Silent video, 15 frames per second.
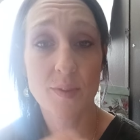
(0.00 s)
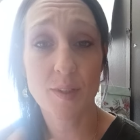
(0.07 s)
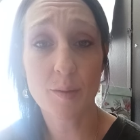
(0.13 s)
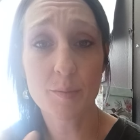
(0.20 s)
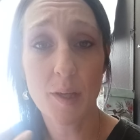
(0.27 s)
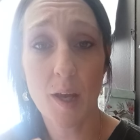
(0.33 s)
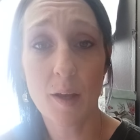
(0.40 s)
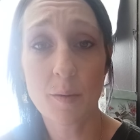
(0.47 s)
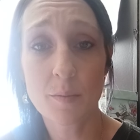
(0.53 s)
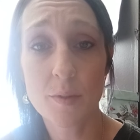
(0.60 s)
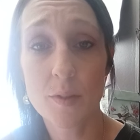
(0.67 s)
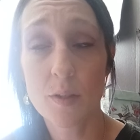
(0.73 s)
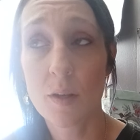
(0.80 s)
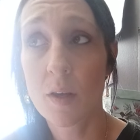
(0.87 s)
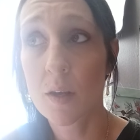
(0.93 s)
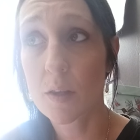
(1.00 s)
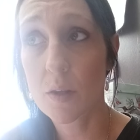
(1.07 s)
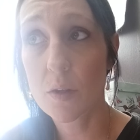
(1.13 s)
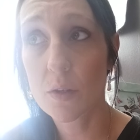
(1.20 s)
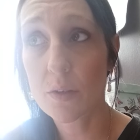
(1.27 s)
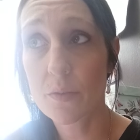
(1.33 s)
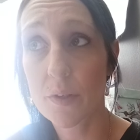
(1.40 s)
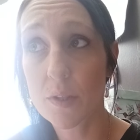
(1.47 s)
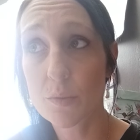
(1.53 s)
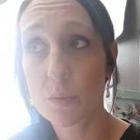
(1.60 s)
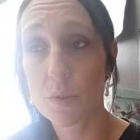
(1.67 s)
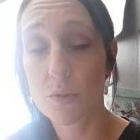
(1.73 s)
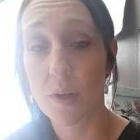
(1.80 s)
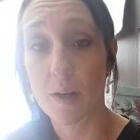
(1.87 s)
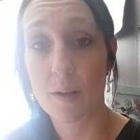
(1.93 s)
Sometimes the universe
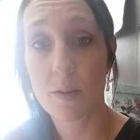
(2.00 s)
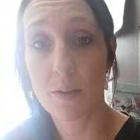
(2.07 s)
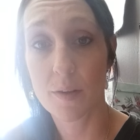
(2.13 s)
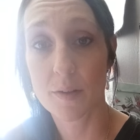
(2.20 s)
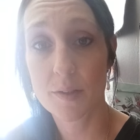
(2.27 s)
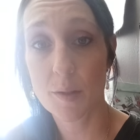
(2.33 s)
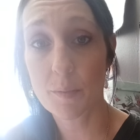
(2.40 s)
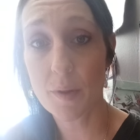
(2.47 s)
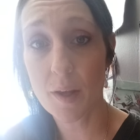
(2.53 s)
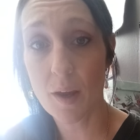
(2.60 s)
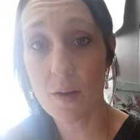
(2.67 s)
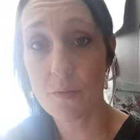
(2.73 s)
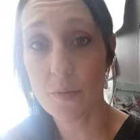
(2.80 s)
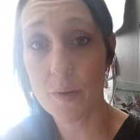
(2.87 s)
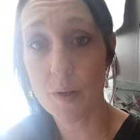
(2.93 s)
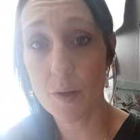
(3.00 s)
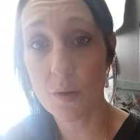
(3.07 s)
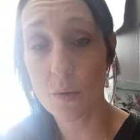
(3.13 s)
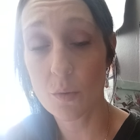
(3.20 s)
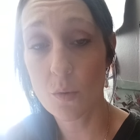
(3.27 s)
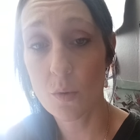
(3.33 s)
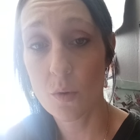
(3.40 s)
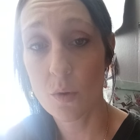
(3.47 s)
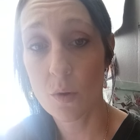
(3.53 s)
will try to clear something out for you